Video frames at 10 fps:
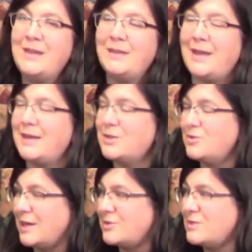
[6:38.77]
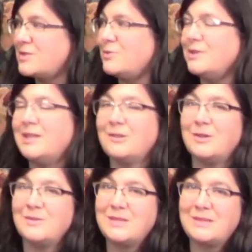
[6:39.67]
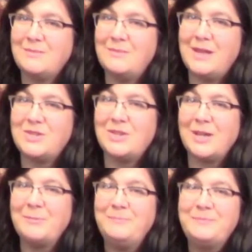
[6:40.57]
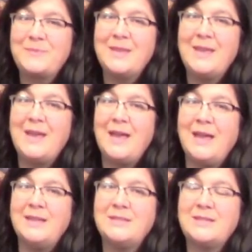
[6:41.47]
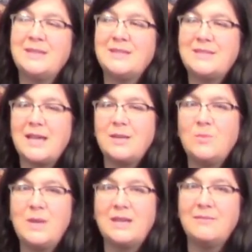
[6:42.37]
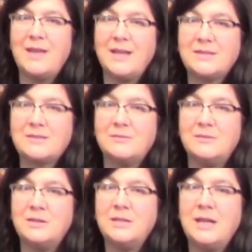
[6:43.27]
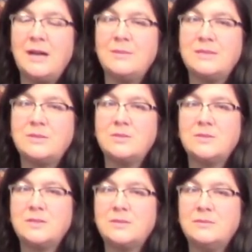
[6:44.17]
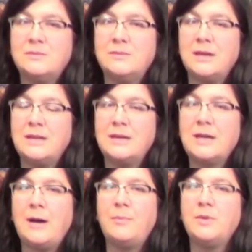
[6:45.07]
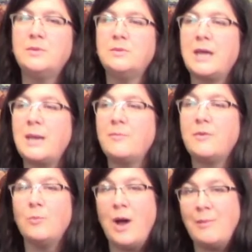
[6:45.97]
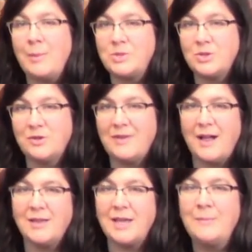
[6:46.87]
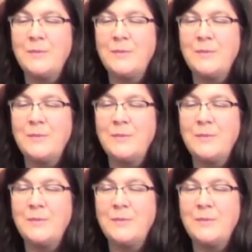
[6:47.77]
that introductory school that Lori was mentioning. And in the second week of that school, I was introduced to a young couple who came from Turner Valley.